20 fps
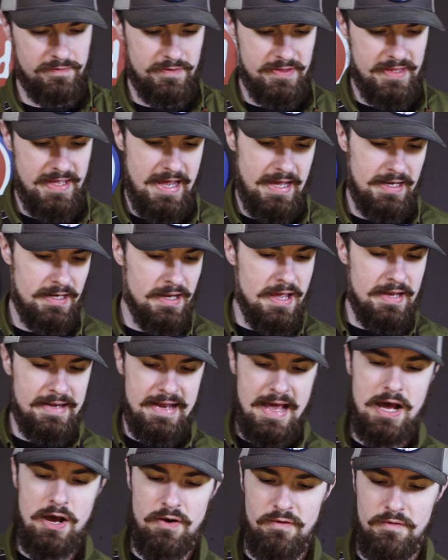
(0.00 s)
for that.
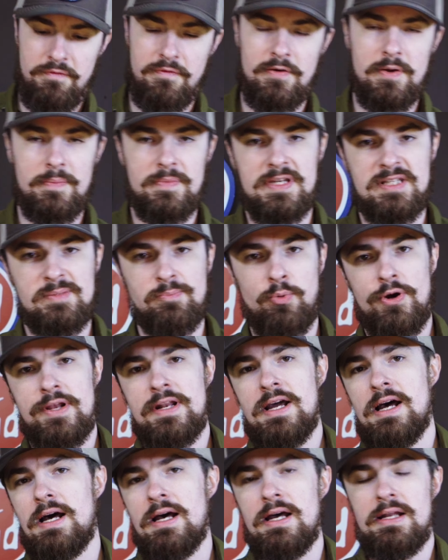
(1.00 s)
Now, from this point
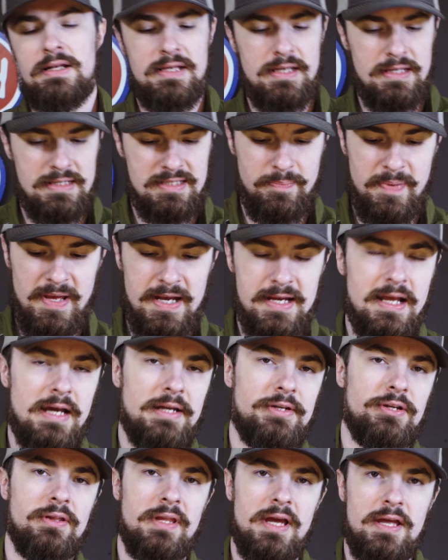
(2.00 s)
on, depending
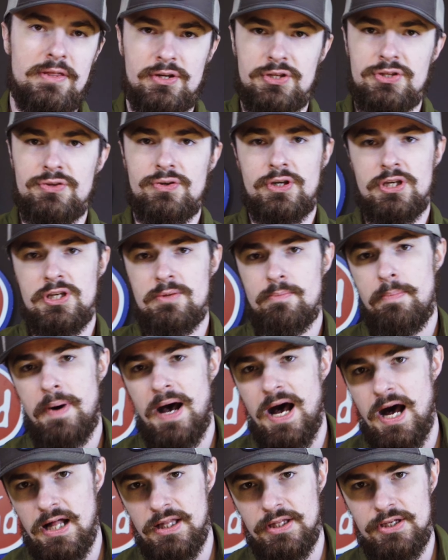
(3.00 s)
on your leather, you can
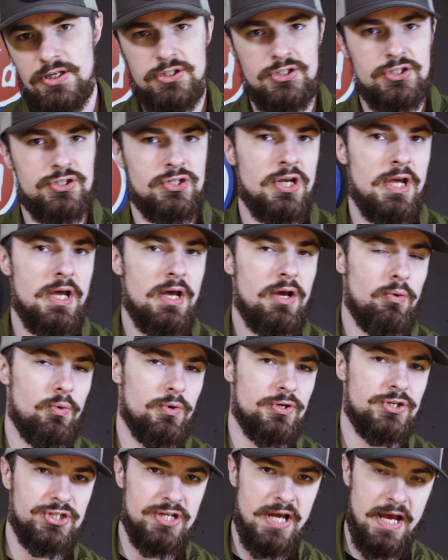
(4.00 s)
polish
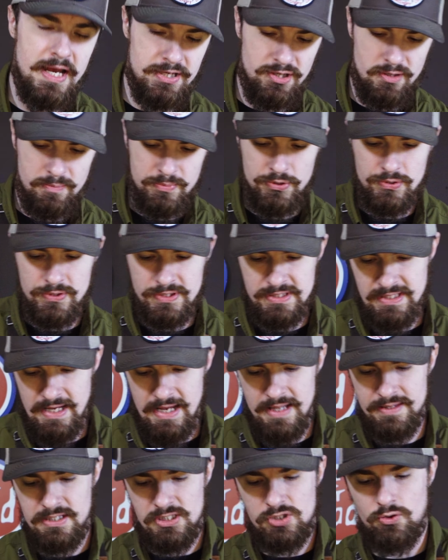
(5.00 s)
or shine your boots
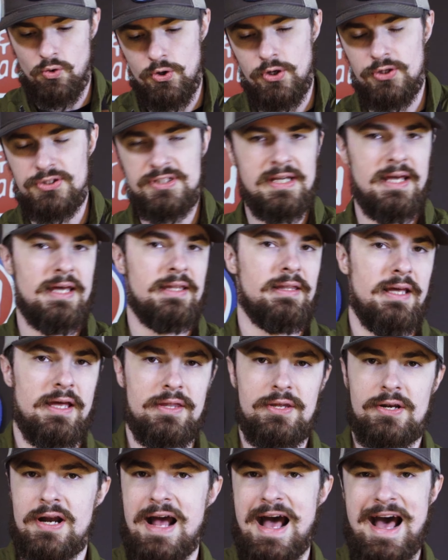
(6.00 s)
on this oil tan
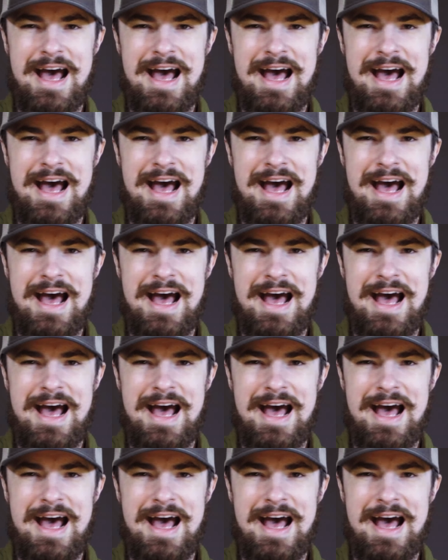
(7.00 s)
leather.